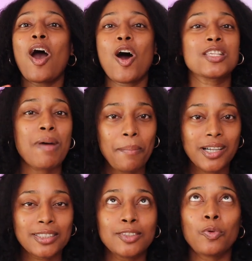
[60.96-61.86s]
caused my
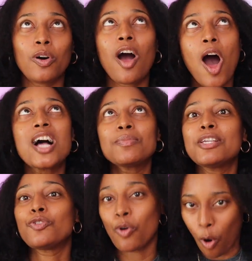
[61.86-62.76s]
budget, will cause
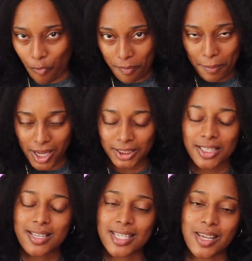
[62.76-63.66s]
me to go over my
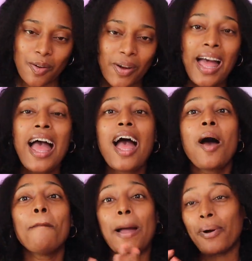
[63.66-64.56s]
budget. So
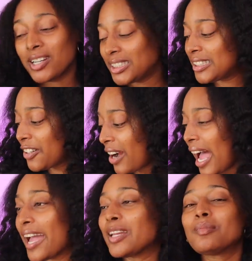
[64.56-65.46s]
by purchasing her
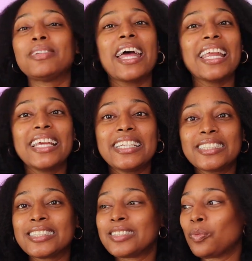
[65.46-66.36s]
item, that
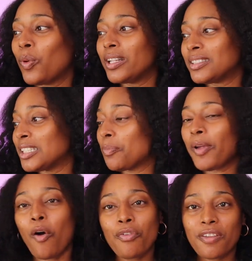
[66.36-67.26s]
is what took
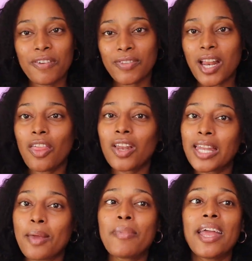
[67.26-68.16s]
me over the $50
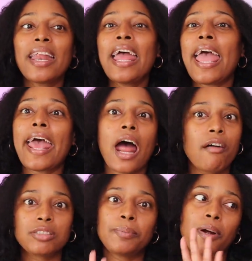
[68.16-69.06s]
limit, and
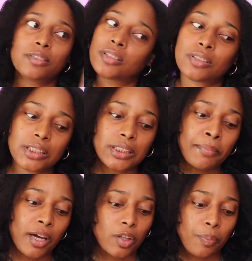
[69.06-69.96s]
obviously purchasing
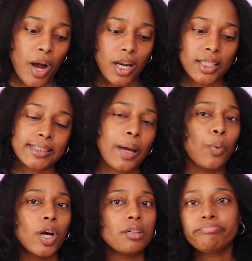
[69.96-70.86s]
some other products that
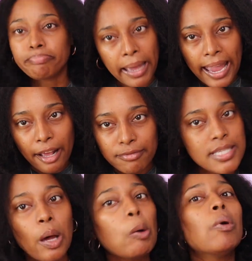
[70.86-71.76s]
were bad. So